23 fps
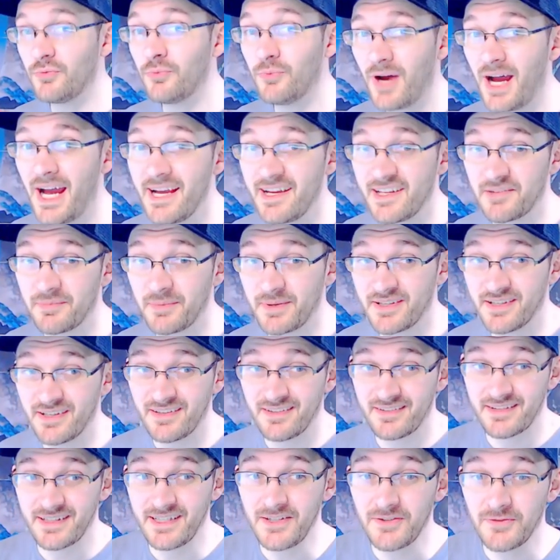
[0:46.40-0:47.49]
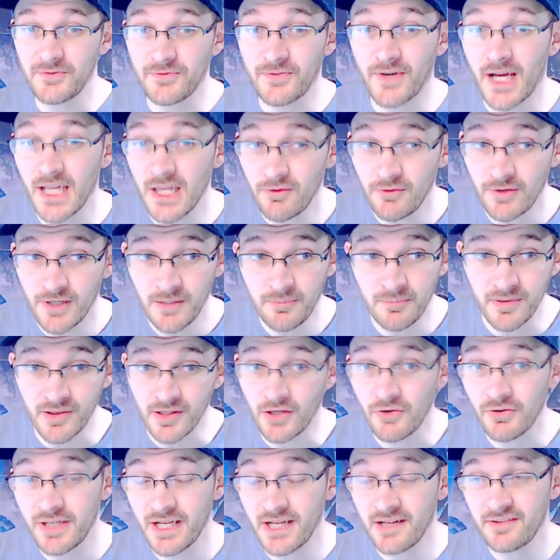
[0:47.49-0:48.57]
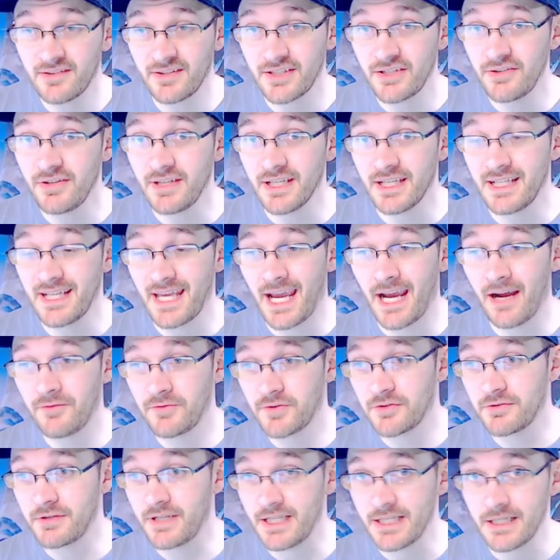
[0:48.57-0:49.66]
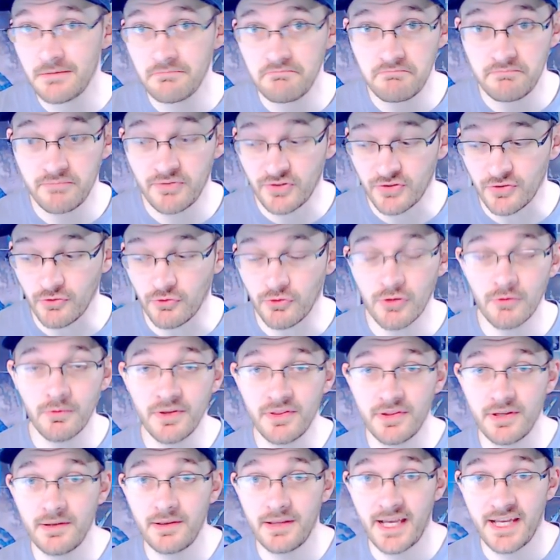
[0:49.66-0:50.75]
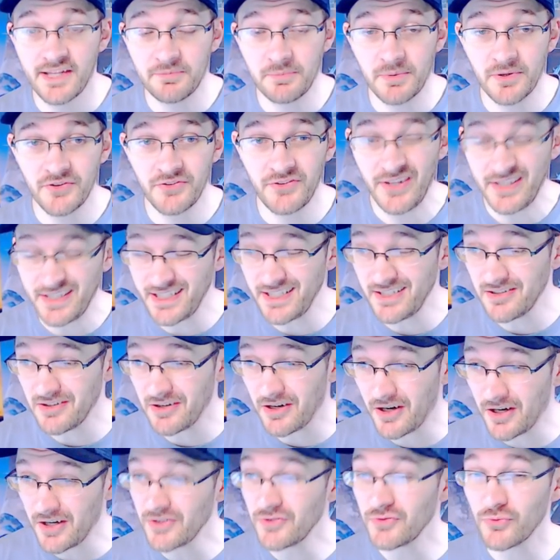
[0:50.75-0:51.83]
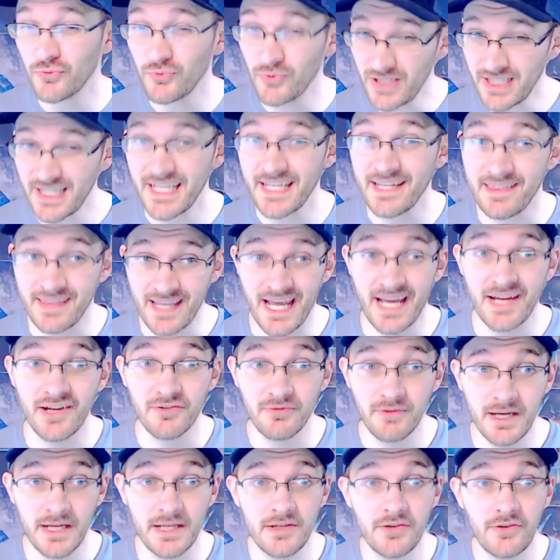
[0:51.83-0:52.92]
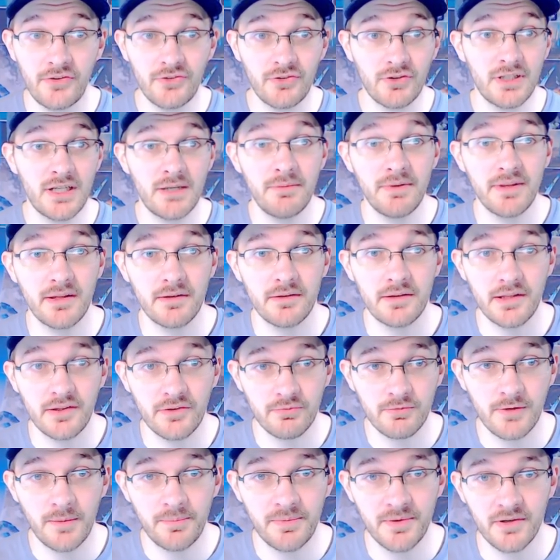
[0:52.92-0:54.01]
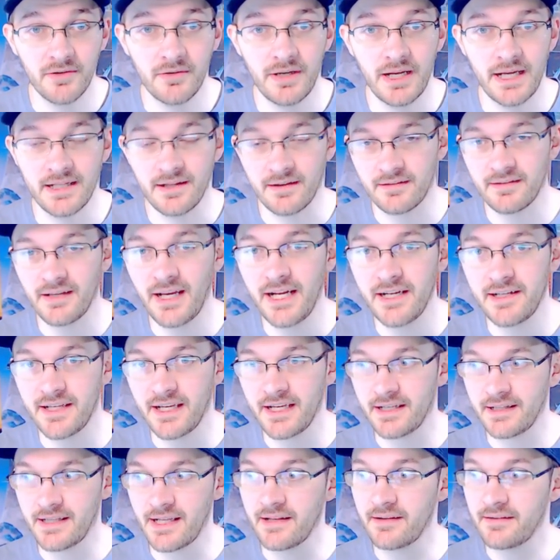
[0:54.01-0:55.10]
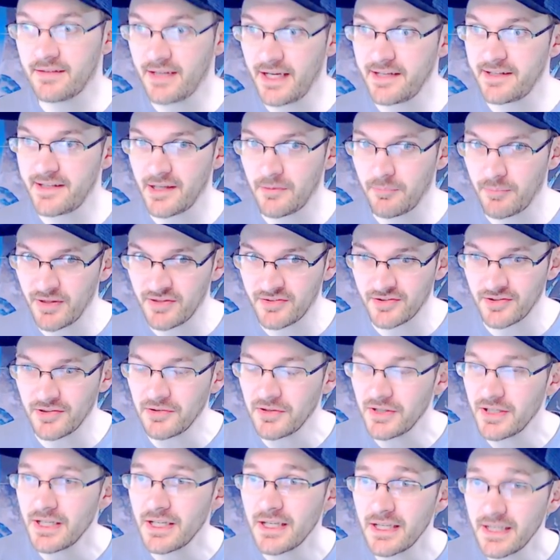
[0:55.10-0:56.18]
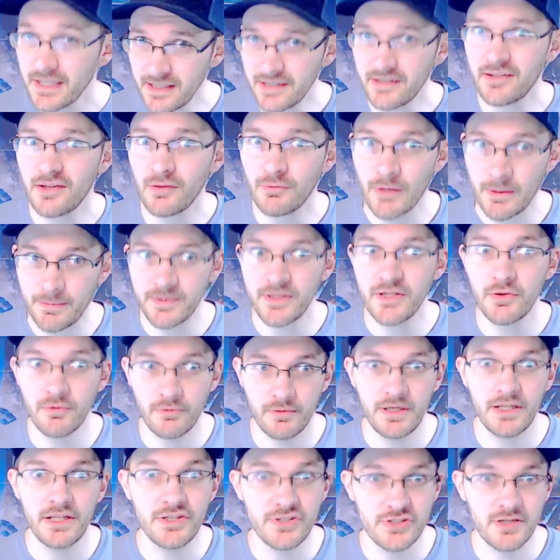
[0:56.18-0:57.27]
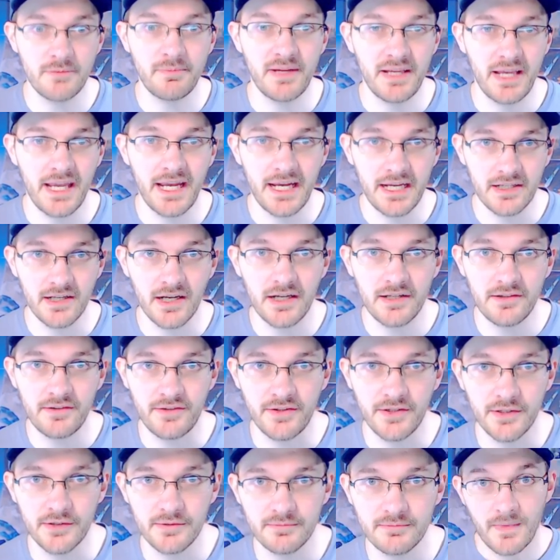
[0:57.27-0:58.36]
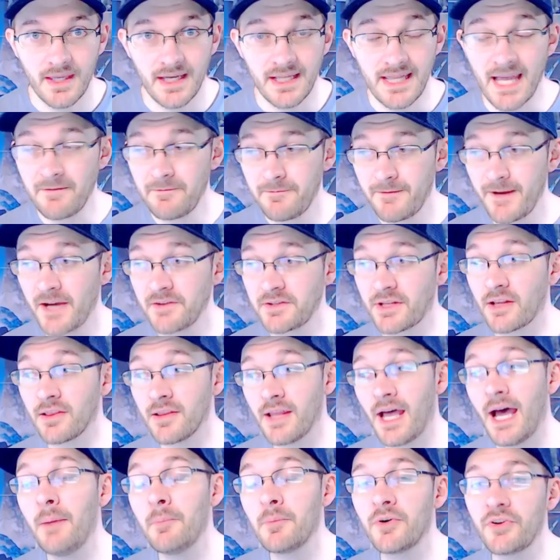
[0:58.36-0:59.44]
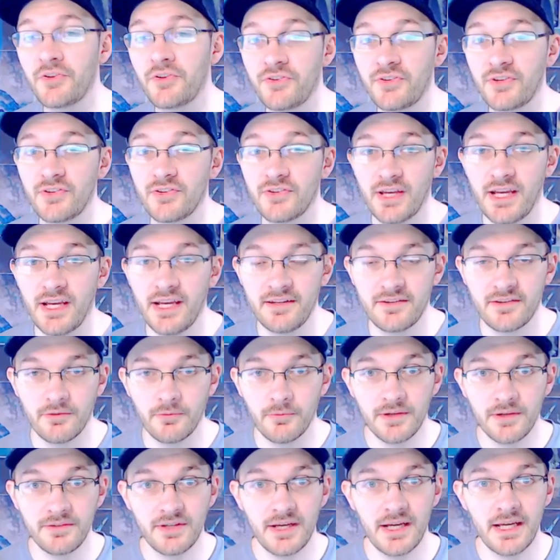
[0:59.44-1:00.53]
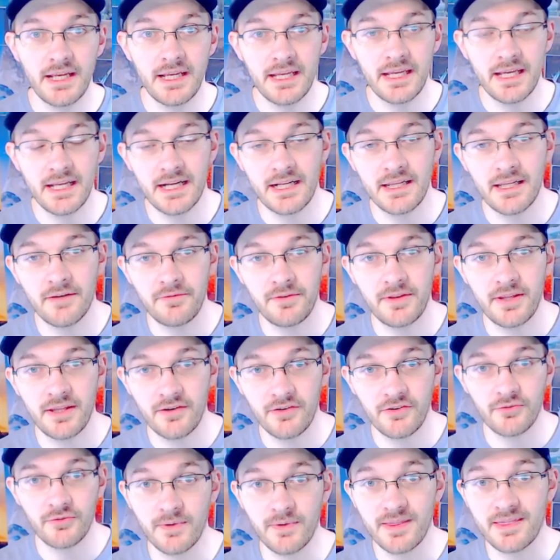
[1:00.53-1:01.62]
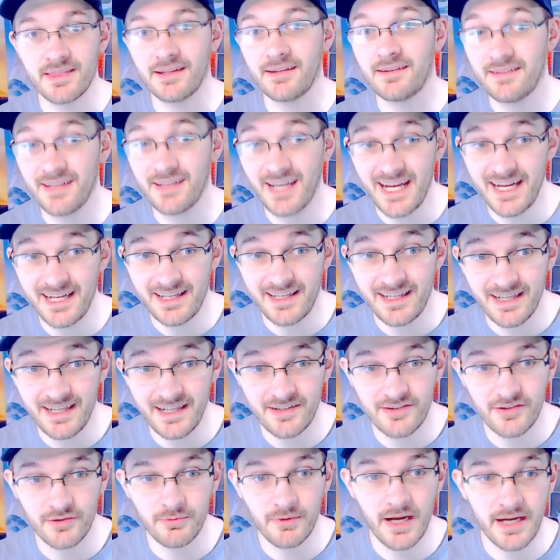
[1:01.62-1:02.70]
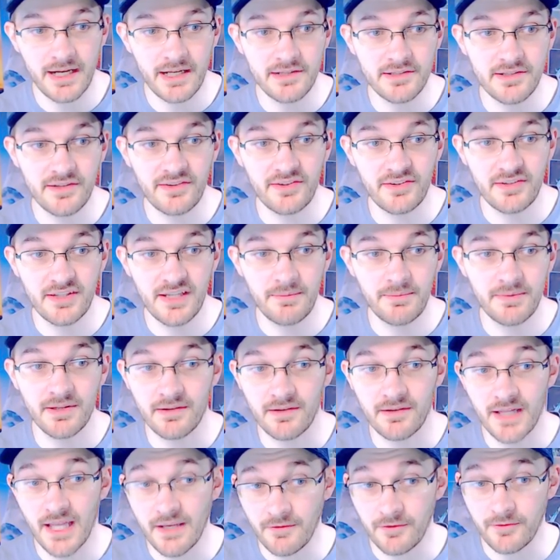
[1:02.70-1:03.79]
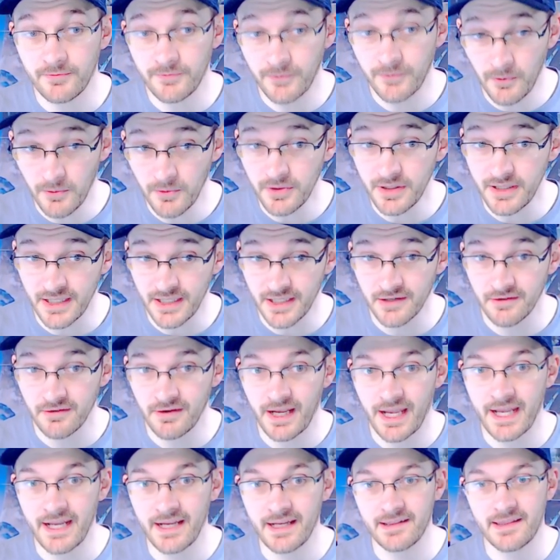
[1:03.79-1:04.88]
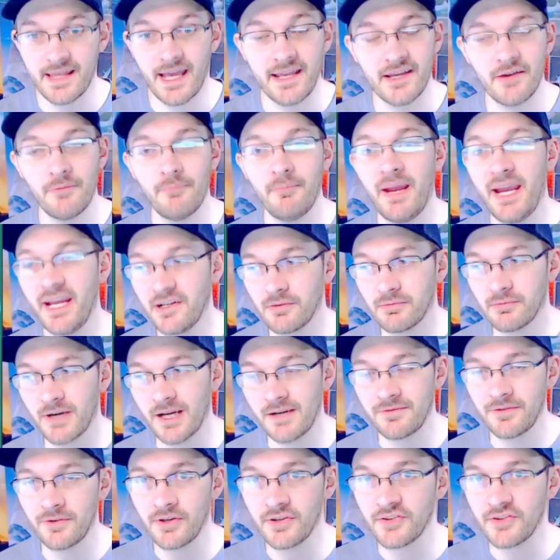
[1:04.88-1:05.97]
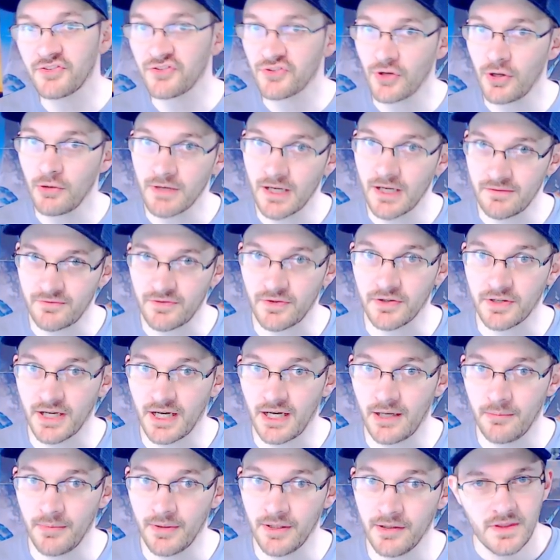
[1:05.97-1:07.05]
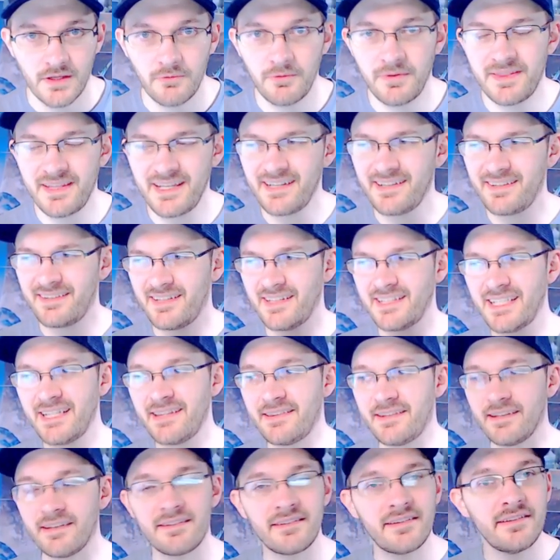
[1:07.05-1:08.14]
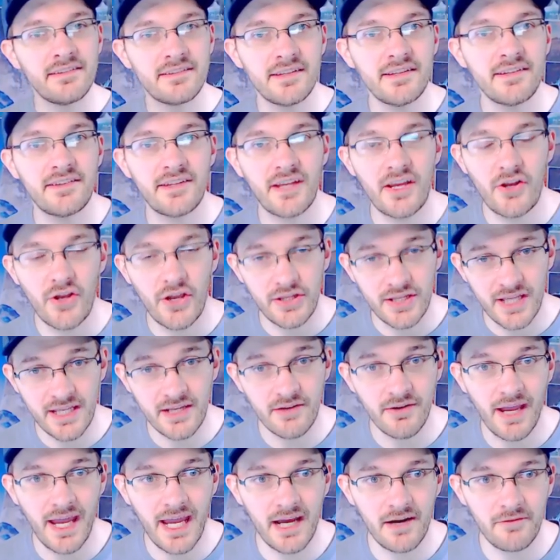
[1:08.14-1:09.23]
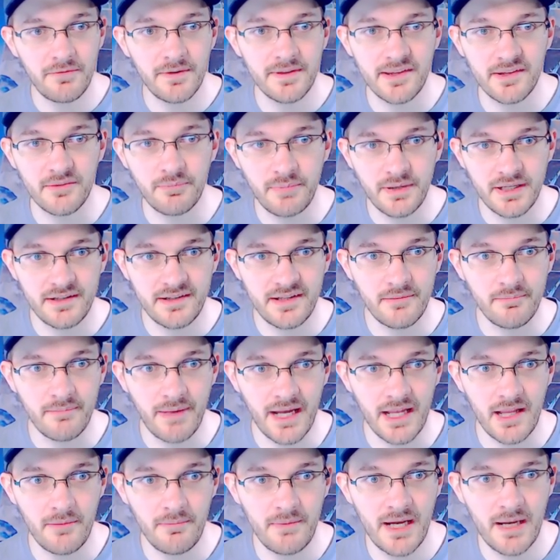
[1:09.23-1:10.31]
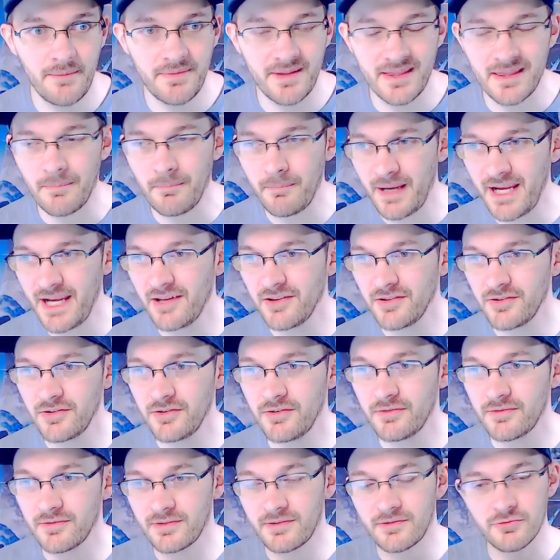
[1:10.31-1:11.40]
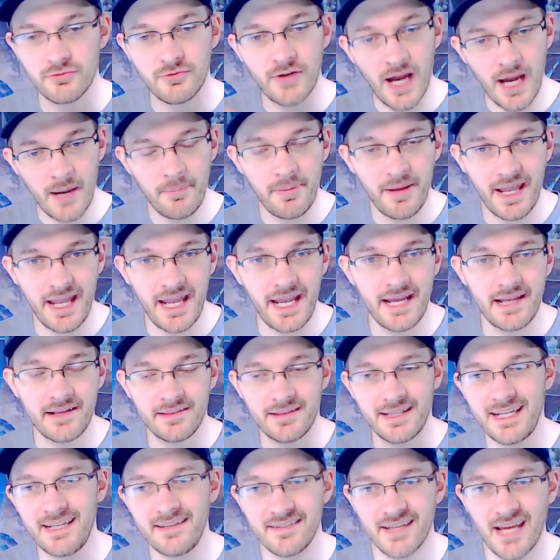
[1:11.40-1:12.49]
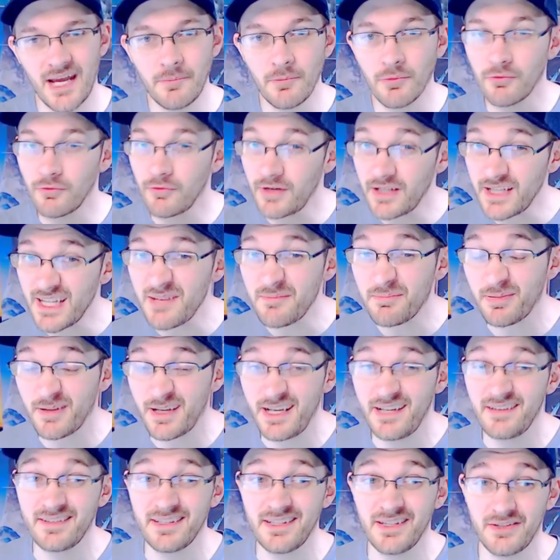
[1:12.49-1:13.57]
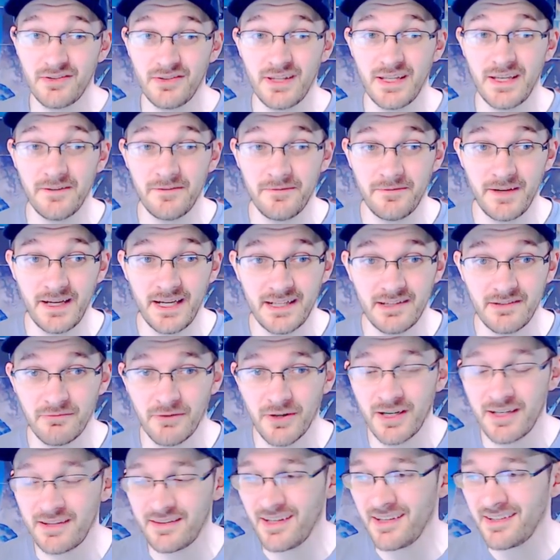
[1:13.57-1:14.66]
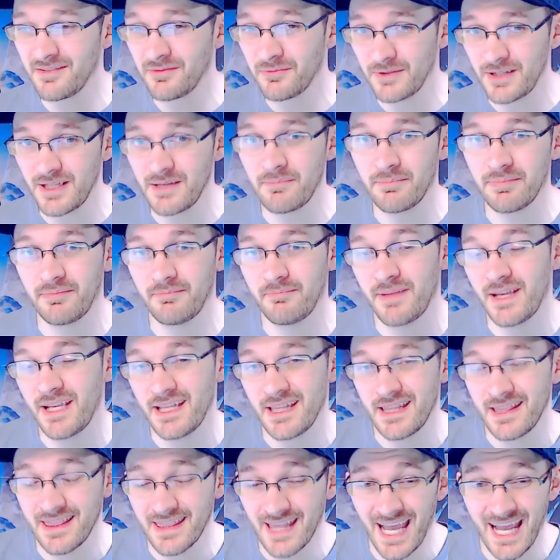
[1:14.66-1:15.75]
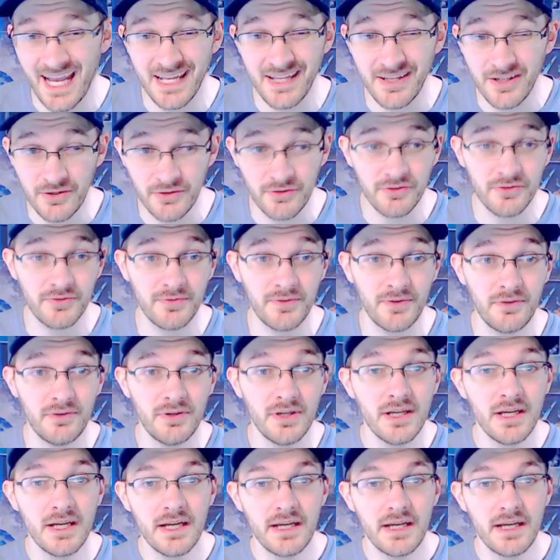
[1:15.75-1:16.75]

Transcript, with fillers: why is because these follow-up loadouts that you get after getting score within Last Spartan Standing aren't really that great. You start out with a Disruptor and a Sidekick, and that Sidekick pistol is the weapon you really should be hanging on to. And I found a lot more success once I get enough kills the Sidekick to where I can just skip to level four here and get that commando rifle, assault rifle combo. With the extended distances that you have with this big team battle map, that the mangler drop and lead time really plays into the effect where it doesn't really be that useful.